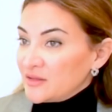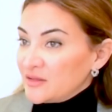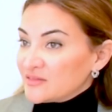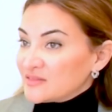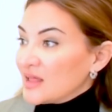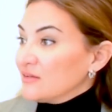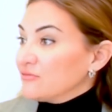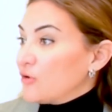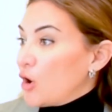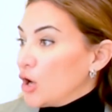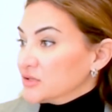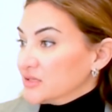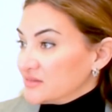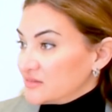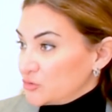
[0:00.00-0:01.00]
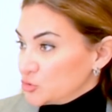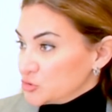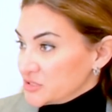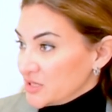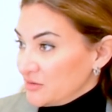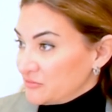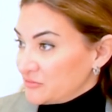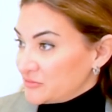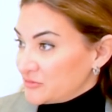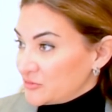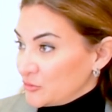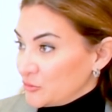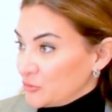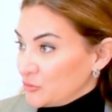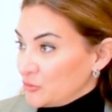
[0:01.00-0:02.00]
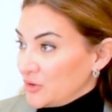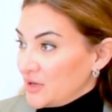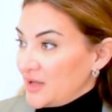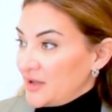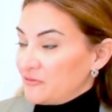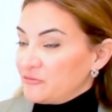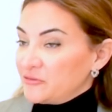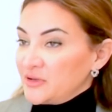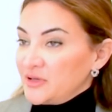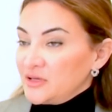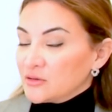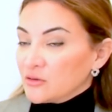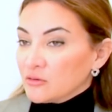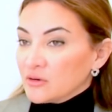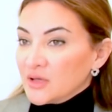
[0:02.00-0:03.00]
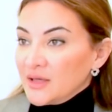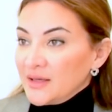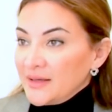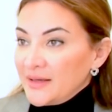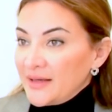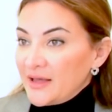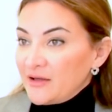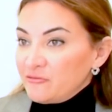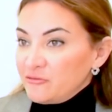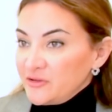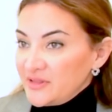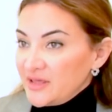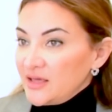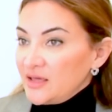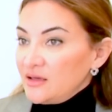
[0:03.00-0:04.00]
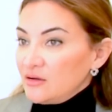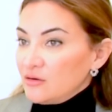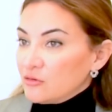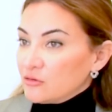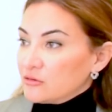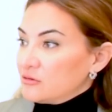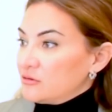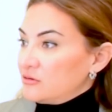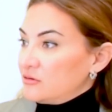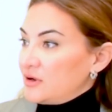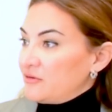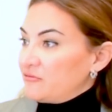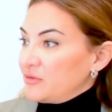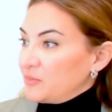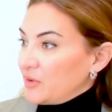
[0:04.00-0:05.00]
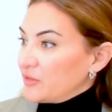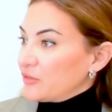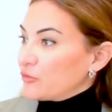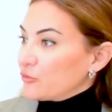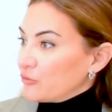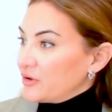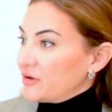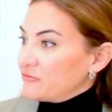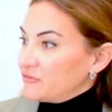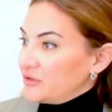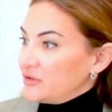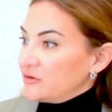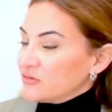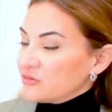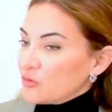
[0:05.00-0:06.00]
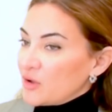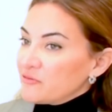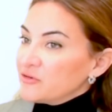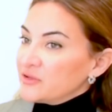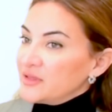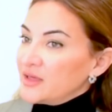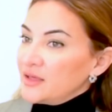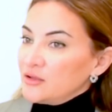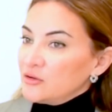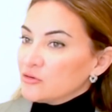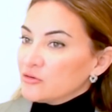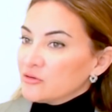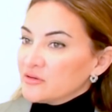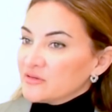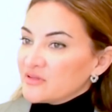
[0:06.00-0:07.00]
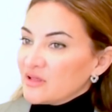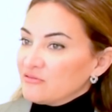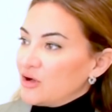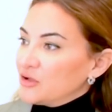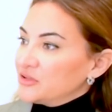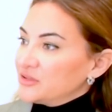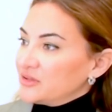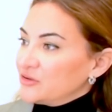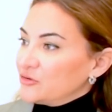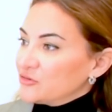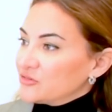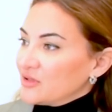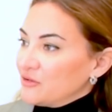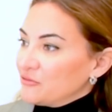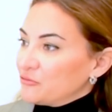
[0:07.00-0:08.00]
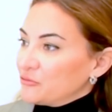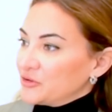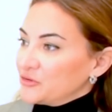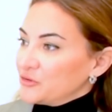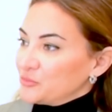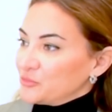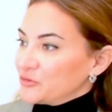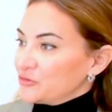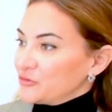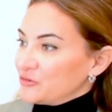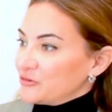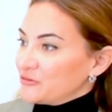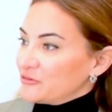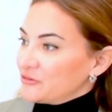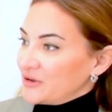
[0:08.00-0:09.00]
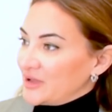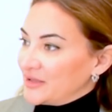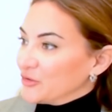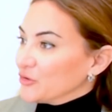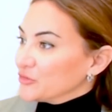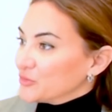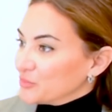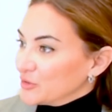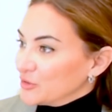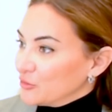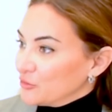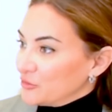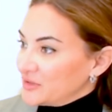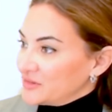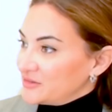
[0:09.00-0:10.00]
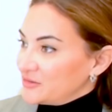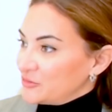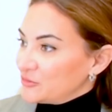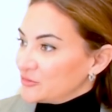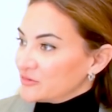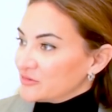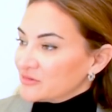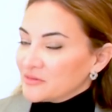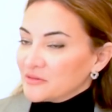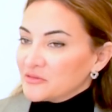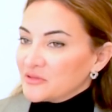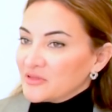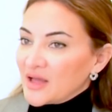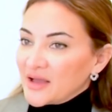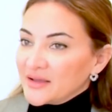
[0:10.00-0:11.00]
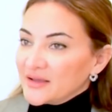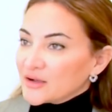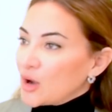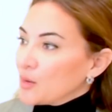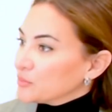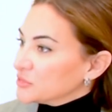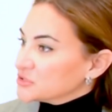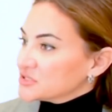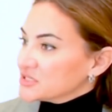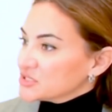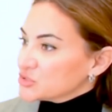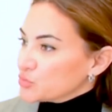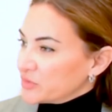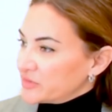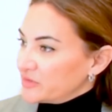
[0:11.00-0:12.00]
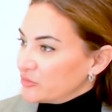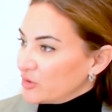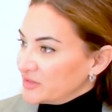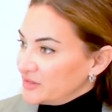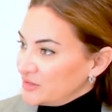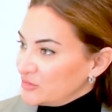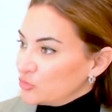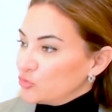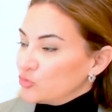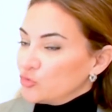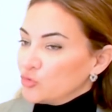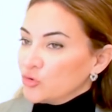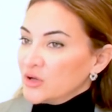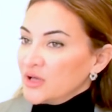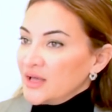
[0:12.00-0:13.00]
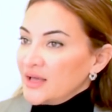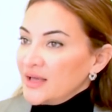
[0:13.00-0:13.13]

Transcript: self-audit yourself. So every, you know, every day or every month or every year. So every day you're self-auditing yourself when you put your head on the pillow and you're, did I accomplish this? What do I need to do?